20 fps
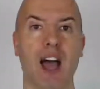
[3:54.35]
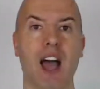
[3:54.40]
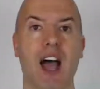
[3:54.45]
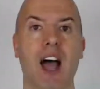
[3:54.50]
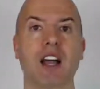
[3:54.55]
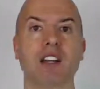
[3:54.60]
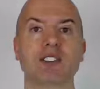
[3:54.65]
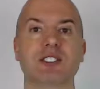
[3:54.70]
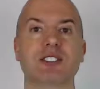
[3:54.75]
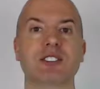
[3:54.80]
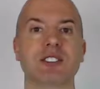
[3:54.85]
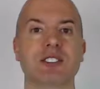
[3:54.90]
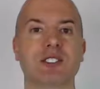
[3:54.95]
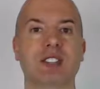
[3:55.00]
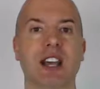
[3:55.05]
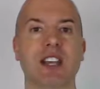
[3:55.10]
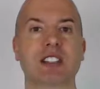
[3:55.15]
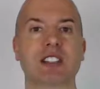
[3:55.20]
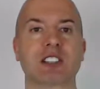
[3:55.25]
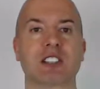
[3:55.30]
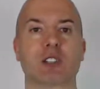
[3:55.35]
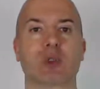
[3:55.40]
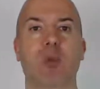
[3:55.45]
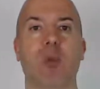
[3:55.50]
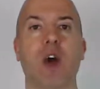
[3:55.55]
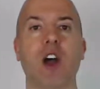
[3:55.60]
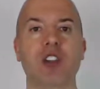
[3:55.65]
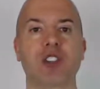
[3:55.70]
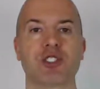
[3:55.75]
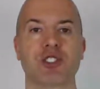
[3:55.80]
ask this next
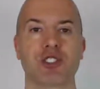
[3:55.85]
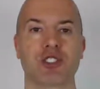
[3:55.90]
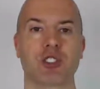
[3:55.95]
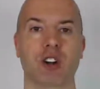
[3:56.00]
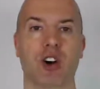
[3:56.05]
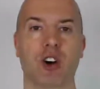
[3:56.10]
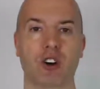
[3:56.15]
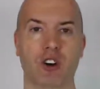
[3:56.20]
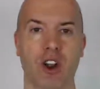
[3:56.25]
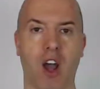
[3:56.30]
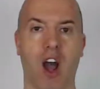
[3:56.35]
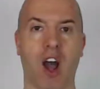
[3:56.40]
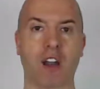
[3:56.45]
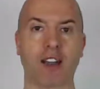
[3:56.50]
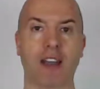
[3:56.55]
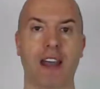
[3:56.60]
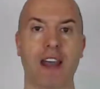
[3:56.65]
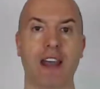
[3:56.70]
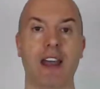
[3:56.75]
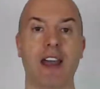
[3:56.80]
question or not.